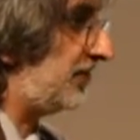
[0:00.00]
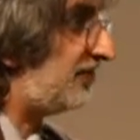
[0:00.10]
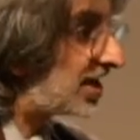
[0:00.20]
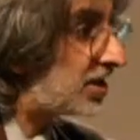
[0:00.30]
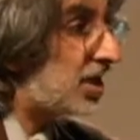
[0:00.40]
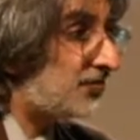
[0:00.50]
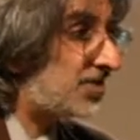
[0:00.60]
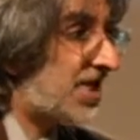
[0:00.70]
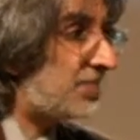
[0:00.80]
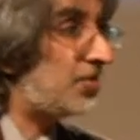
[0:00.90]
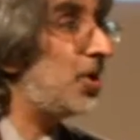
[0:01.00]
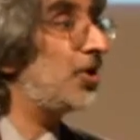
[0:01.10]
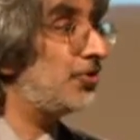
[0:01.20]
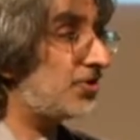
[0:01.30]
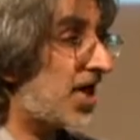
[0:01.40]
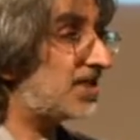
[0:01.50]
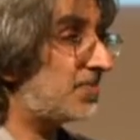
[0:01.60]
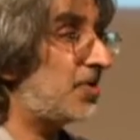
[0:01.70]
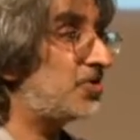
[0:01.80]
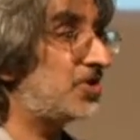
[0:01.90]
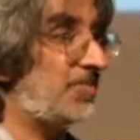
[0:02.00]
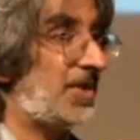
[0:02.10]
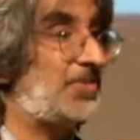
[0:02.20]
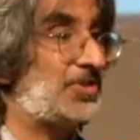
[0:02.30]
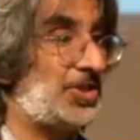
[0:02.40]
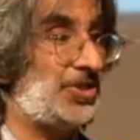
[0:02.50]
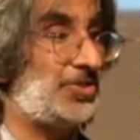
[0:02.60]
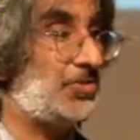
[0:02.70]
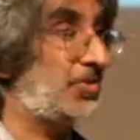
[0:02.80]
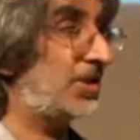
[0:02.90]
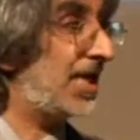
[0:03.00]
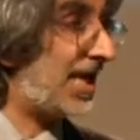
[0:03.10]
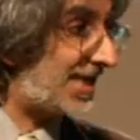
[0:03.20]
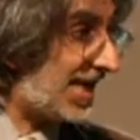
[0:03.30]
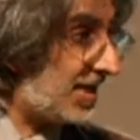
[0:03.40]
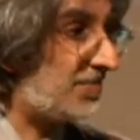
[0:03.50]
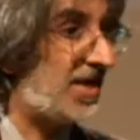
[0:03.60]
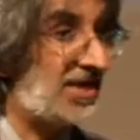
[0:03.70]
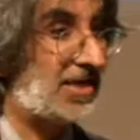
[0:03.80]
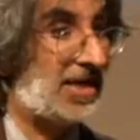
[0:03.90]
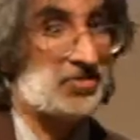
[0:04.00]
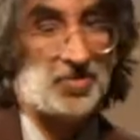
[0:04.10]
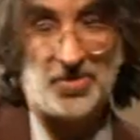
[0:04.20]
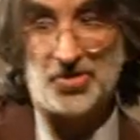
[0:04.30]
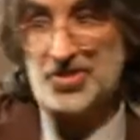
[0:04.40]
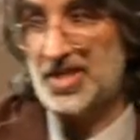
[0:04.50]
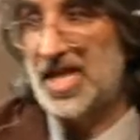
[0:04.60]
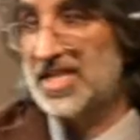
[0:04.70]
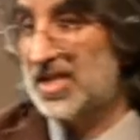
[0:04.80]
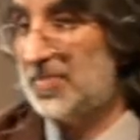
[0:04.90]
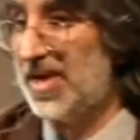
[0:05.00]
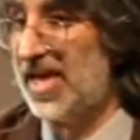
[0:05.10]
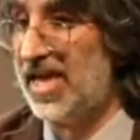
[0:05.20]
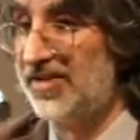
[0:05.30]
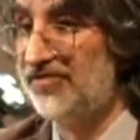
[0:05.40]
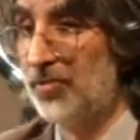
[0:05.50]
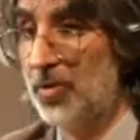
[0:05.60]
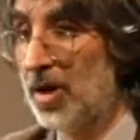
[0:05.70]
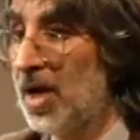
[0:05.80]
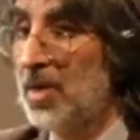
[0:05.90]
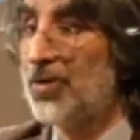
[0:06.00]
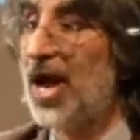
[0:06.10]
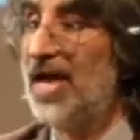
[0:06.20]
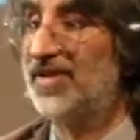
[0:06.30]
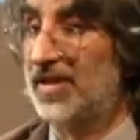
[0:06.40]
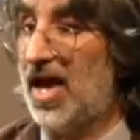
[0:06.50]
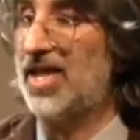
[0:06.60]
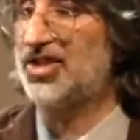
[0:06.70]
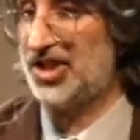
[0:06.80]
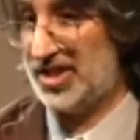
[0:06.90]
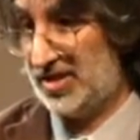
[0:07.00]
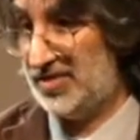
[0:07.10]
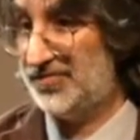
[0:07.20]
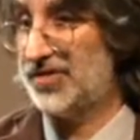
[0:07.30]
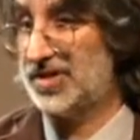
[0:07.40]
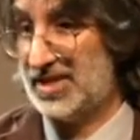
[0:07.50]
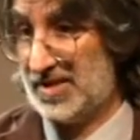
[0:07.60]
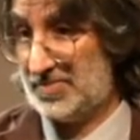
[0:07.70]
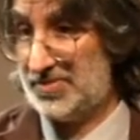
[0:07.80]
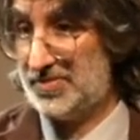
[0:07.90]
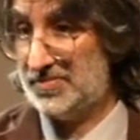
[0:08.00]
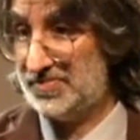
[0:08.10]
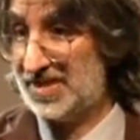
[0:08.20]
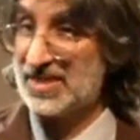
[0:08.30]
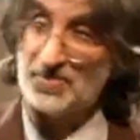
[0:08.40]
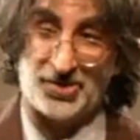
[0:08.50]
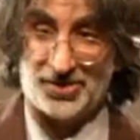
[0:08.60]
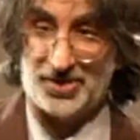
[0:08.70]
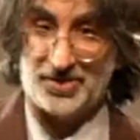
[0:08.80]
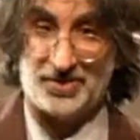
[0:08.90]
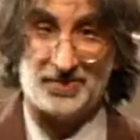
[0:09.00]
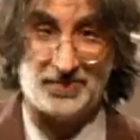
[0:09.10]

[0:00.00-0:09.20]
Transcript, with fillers: In fact, for example, you're not supposed to be able to use a campaign contribution to pay for private lodging, for example. That's personal.